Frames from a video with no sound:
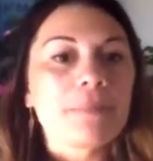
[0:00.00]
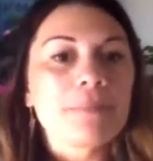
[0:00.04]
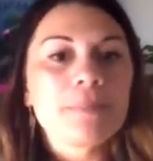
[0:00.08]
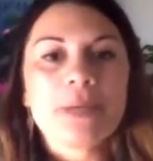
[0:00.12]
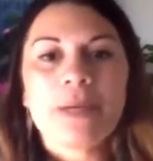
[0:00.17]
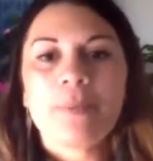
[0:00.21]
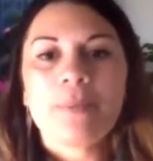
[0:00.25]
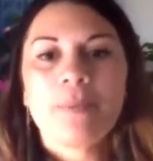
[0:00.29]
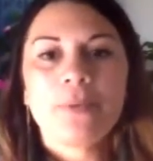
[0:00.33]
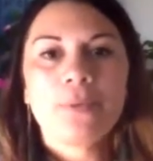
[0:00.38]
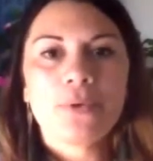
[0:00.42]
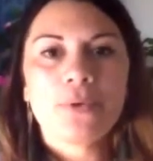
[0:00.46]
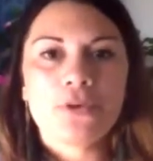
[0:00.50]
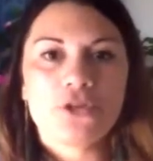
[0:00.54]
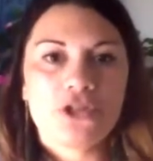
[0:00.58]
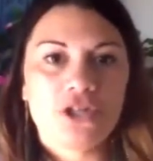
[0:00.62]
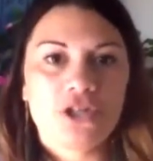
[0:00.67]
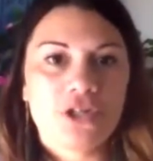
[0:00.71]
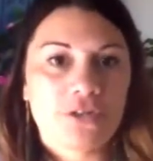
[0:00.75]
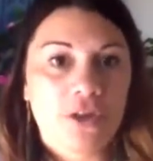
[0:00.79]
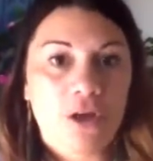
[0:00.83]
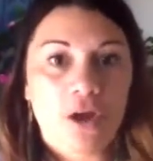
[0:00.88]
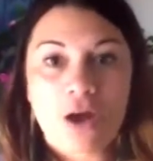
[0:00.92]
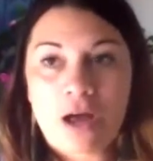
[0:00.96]
People know
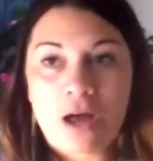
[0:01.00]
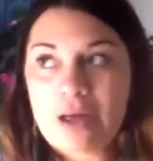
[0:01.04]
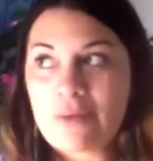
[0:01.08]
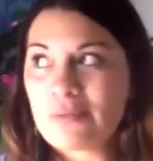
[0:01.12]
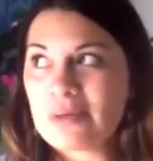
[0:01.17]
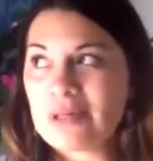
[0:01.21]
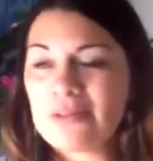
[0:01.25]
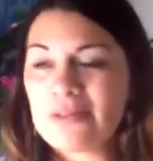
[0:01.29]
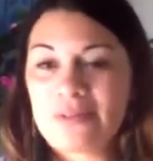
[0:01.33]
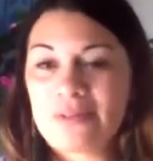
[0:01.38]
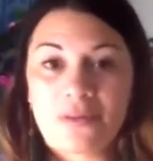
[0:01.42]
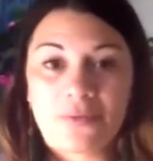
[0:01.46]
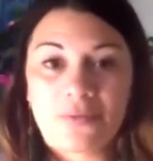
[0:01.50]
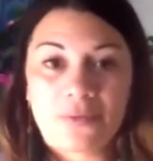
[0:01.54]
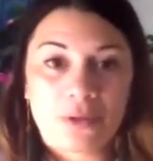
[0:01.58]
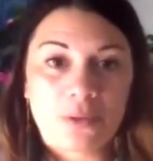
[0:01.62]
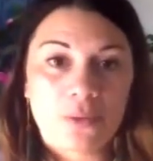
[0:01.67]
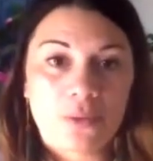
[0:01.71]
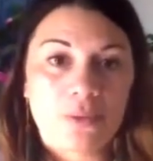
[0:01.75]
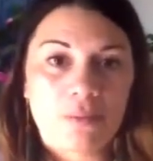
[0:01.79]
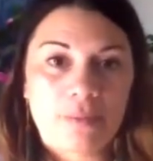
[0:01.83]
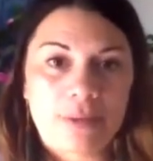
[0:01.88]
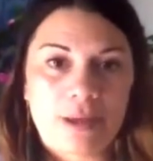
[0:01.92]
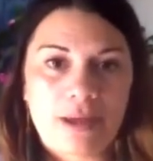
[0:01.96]
shit that I haven't even had a
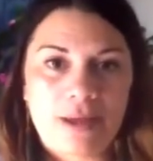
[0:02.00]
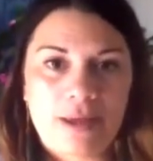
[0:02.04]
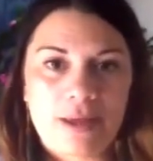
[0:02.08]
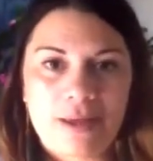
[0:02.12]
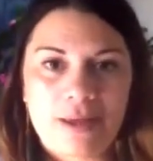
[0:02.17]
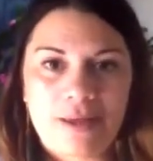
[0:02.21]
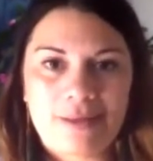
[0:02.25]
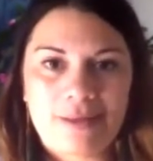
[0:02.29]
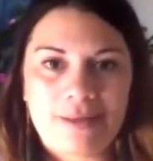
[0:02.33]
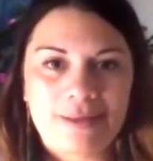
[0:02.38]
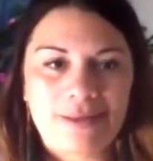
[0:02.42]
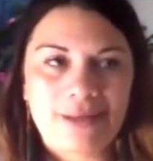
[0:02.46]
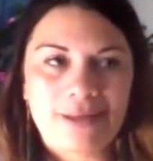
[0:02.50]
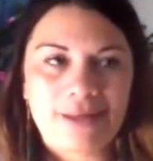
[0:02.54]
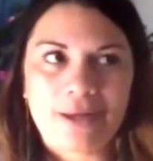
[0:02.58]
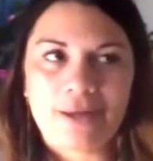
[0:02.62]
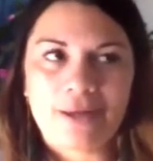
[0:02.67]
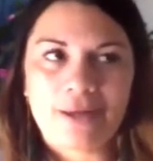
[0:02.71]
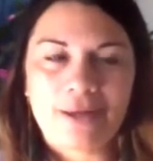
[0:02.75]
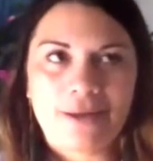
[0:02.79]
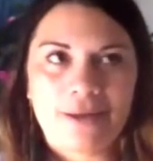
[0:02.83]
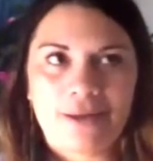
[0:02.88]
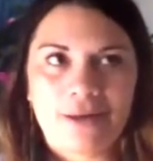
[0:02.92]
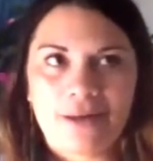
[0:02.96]
clue about. Like,
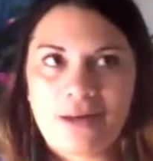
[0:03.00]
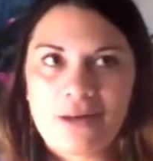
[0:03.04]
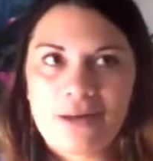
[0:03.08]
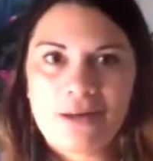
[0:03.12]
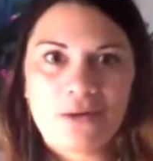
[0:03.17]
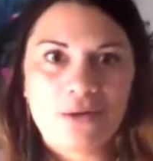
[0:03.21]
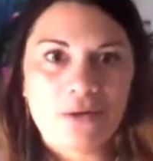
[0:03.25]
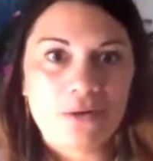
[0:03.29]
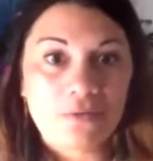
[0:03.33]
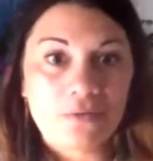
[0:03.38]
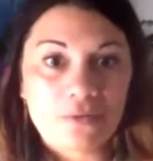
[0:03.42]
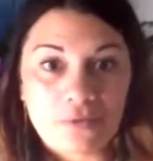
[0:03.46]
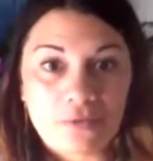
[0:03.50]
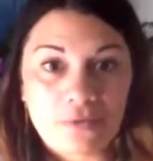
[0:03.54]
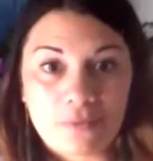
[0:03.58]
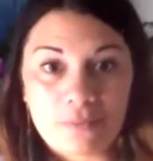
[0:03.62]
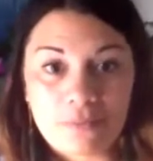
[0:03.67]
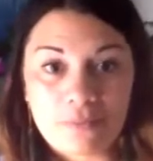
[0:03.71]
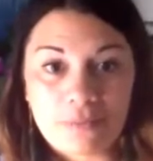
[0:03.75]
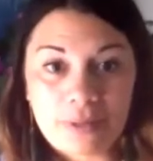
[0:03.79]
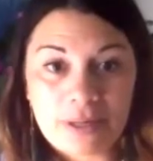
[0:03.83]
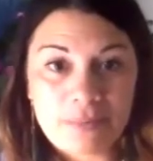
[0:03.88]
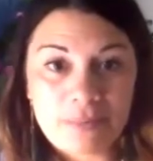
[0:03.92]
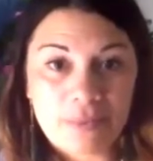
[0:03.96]
I learn
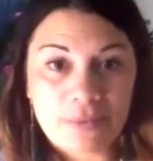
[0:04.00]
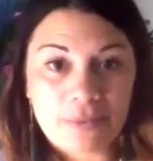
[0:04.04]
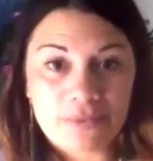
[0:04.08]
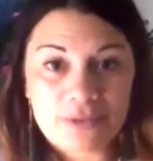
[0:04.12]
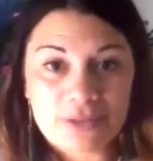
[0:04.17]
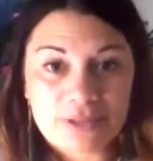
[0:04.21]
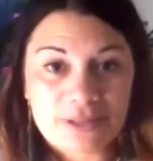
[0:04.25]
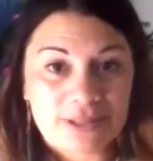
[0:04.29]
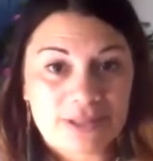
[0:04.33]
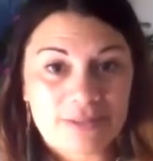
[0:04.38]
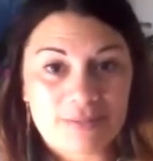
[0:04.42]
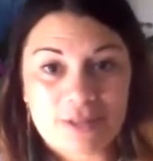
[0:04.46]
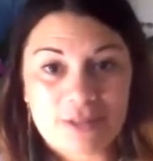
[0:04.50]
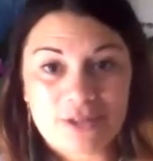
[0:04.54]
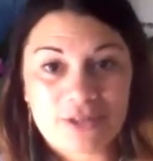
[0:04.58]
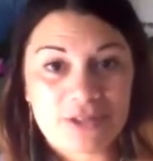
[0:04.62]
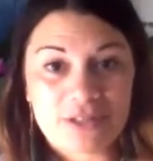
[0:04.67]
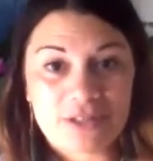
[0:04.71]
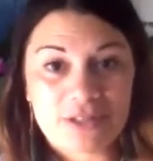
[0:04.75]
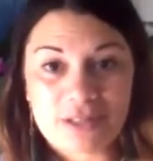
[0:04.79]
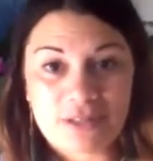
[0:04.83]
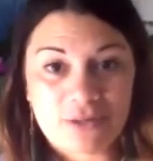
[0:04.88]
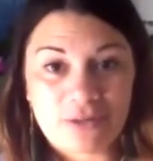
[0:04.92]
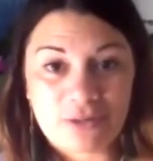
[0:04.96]
from people just as much
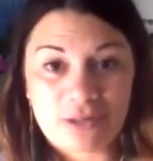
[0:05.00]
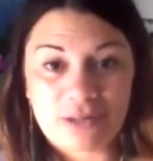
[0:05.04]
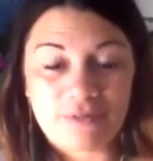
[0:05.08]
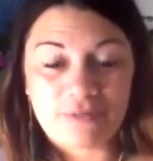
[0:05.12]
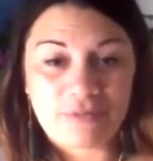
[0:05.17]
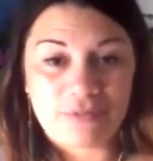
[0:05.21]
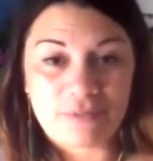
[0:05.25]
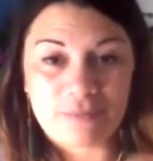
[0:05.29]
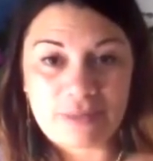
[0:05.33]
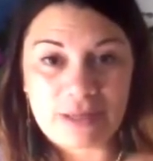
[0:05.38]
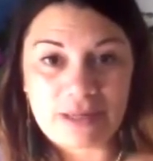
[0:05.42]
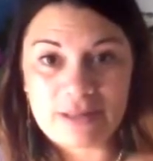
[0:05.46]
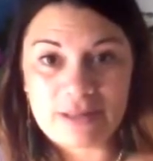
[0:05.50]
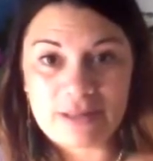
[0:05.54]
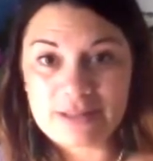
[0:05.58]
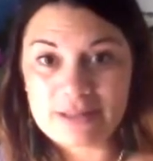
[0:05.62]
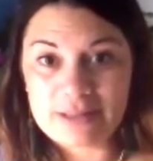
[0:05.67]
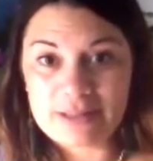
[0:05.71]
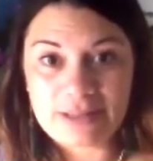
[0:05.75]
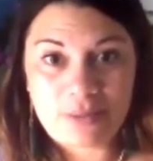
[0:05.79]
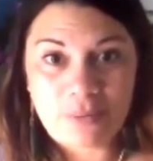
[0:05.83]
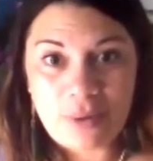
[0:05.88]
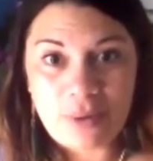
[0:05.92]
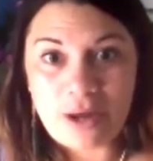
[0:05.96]
as they're learning from me.
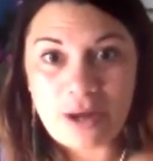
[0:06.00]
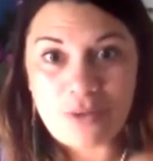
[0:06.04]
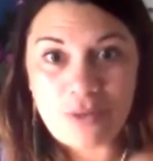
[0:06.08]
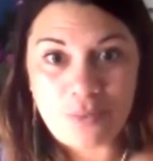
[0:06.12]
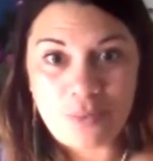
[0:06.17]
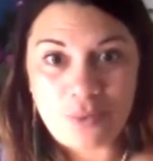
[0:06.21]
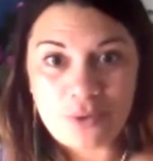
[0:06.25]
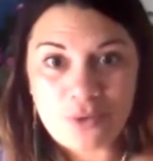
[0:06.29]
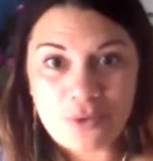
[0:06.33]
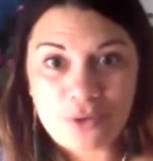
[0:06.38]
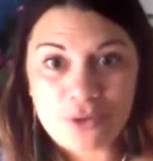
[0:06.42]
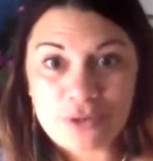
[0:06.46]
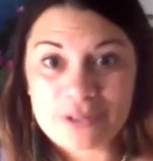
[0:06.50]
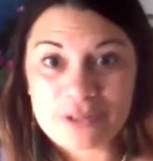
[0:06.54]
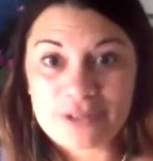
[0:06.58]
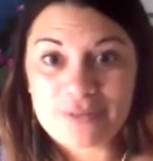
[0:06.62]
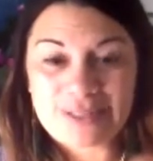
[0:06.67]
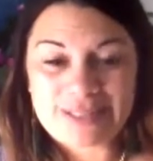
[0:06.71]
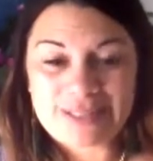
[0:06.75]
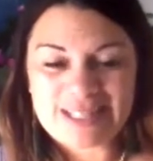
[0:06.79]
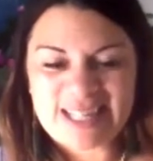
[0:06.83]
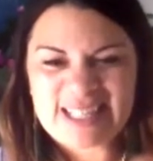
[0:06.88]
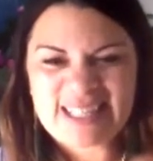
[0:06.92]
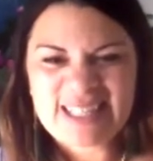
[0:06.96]
The way of the world, and it's
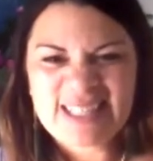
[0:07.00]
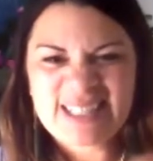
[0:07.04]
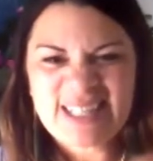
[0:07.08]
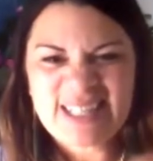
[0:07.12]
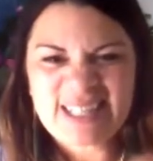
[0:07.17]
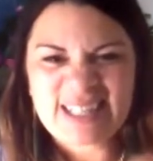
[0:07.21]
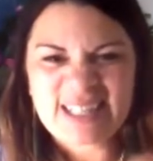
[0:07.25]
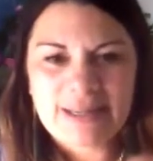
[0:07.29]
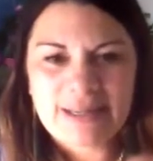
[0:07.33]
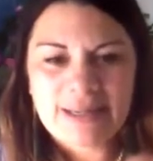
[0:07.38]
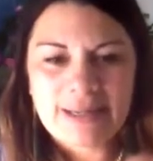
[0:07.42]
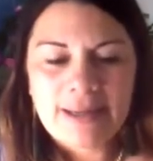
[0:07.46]
fantastic.